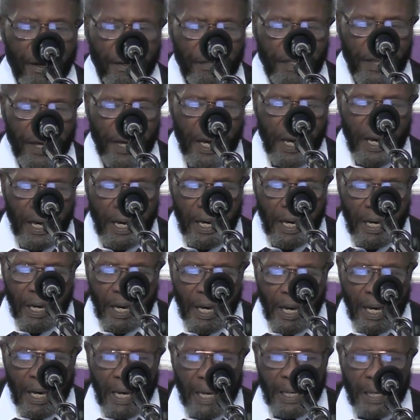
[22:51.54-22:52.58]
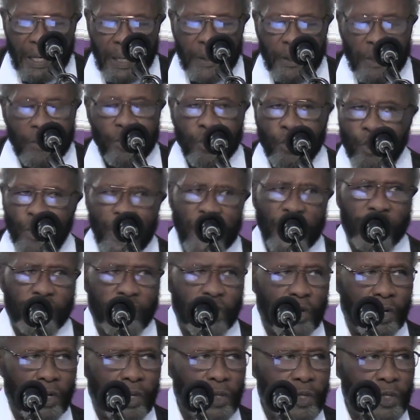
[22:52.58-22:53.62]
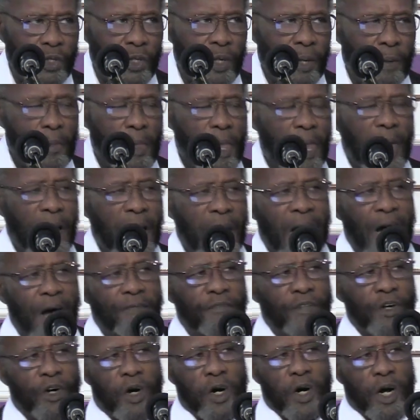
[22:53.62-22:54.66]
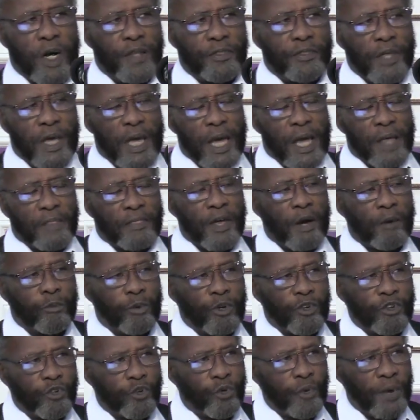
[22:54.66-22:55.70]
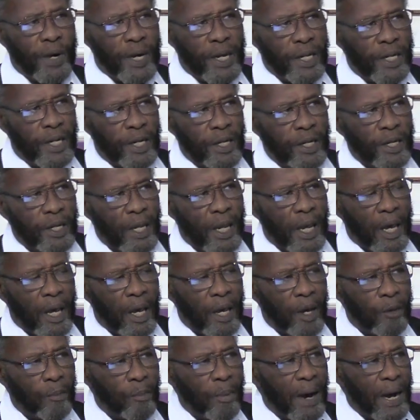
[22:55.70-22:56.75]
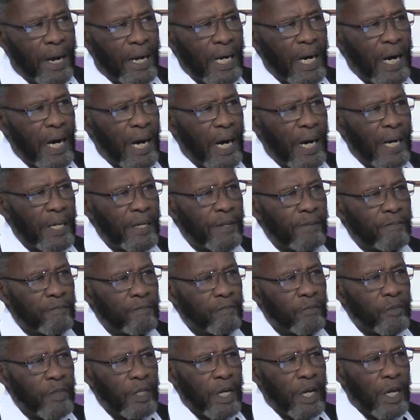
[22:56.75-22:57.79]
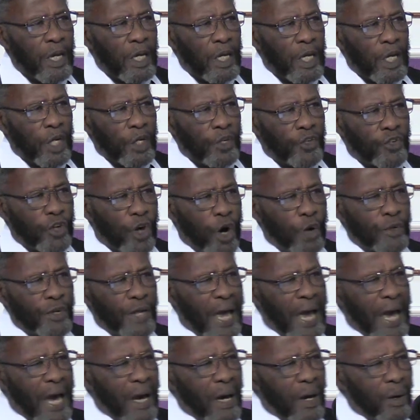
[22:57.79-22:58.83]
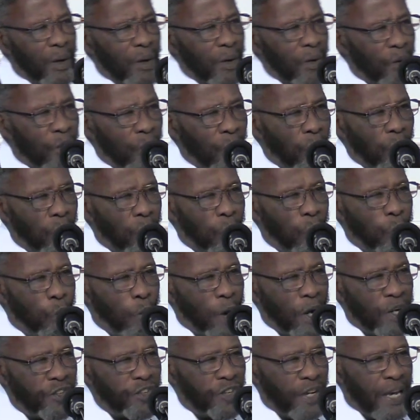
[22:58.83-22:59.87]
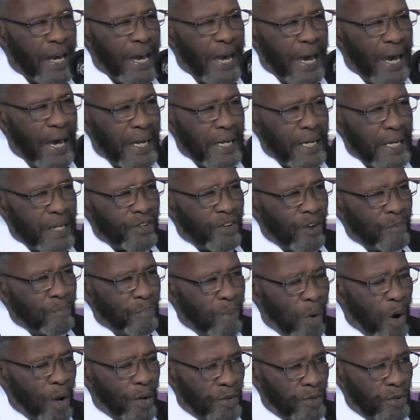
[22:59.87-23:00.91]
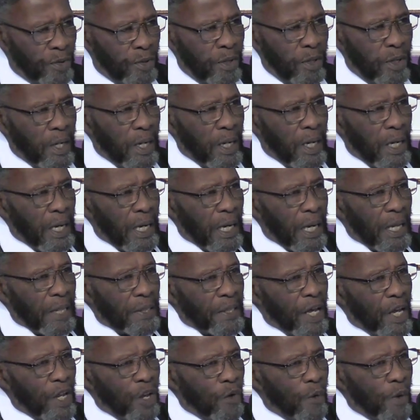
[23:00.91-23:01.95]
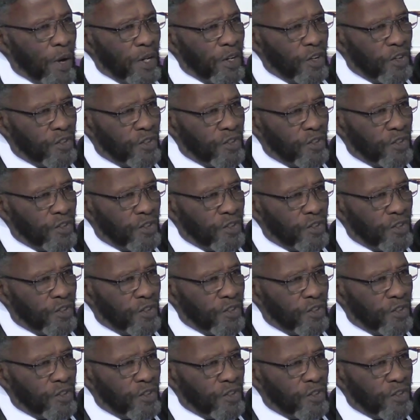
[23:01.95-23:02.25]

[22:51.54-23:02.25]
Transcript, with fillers: of the creatures of the earth that was created by God. So now, once again, it's important that you